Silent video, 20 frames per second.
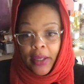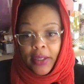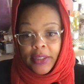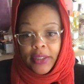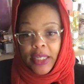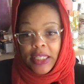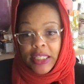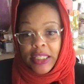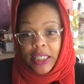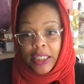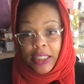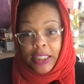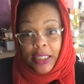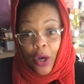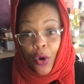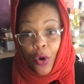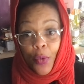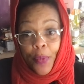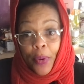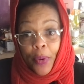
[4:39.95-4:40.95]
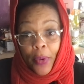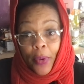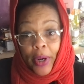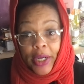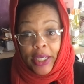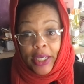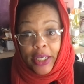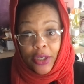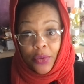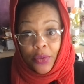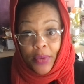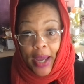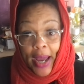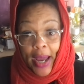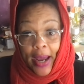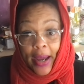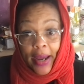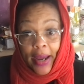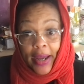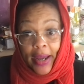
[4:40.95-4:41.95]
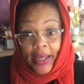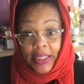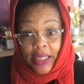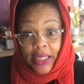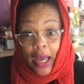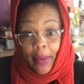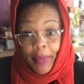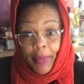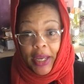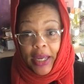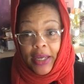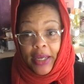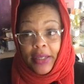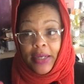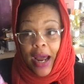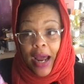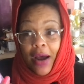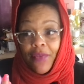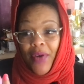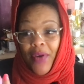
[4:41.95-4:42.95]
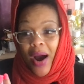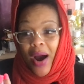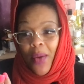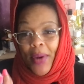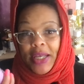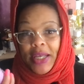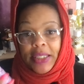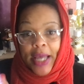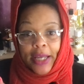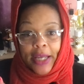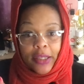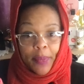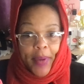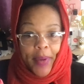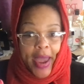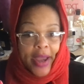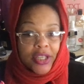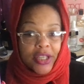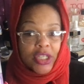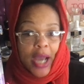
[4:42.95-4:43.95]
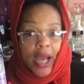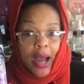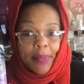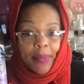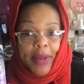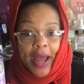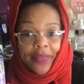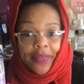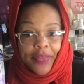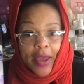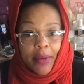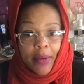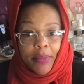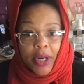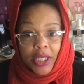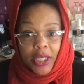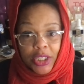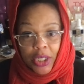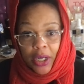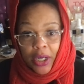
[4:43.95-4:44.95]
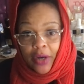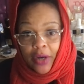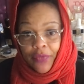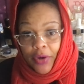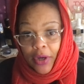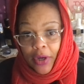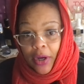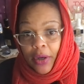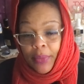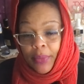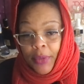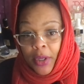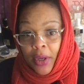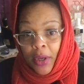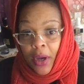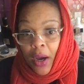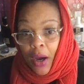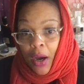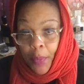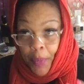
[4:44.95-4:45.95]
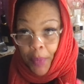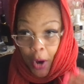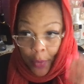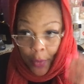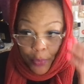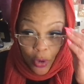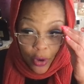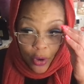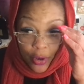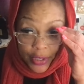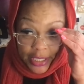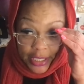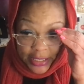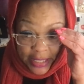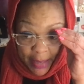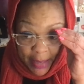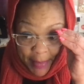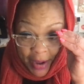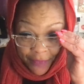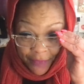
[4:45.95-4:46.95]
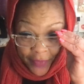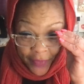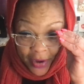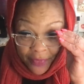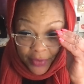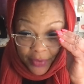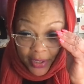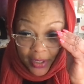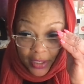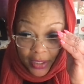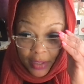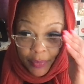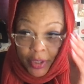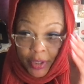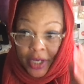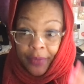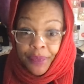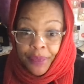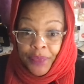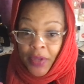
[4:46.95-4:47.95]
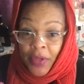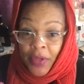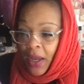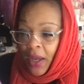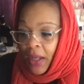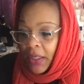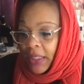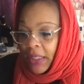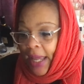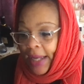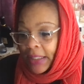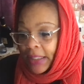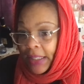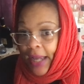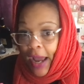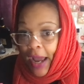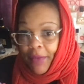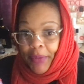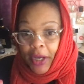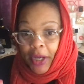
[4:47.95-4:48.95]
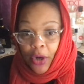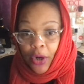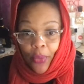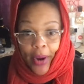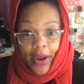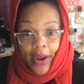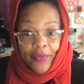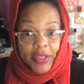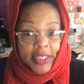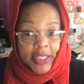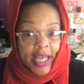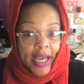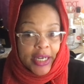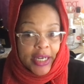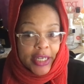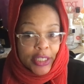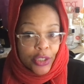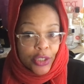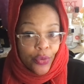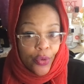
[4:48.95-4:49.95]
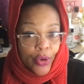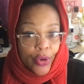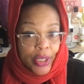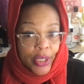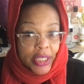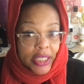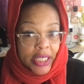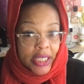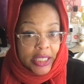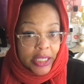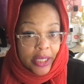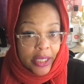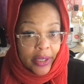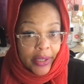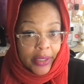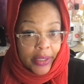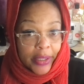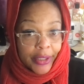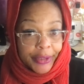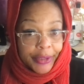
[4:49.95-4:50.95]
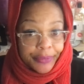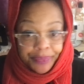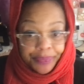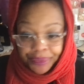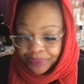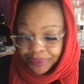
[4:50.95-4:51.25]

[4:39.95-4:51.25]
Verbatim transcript: This is so pretty, you guys. I mean, I've always liked the packaging. I'm not that much of a, a purple girl. That's not my favorite color, but lately I've been gravitating towards this color.